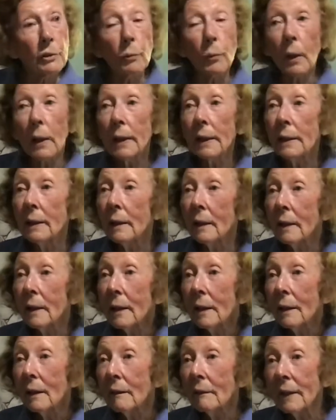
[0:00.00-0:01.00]
Wedd,
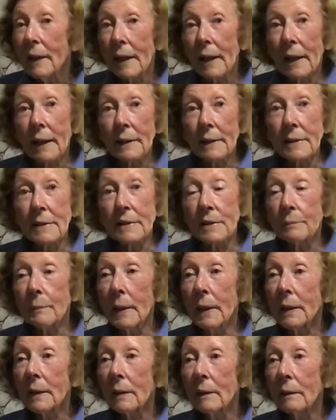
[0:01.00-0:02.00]
the artist
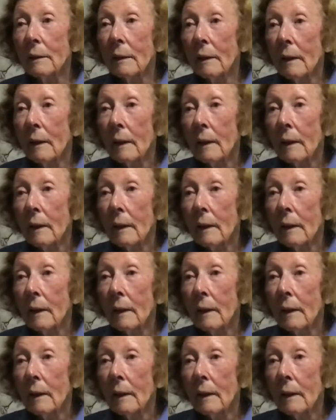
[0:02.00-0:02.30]
man.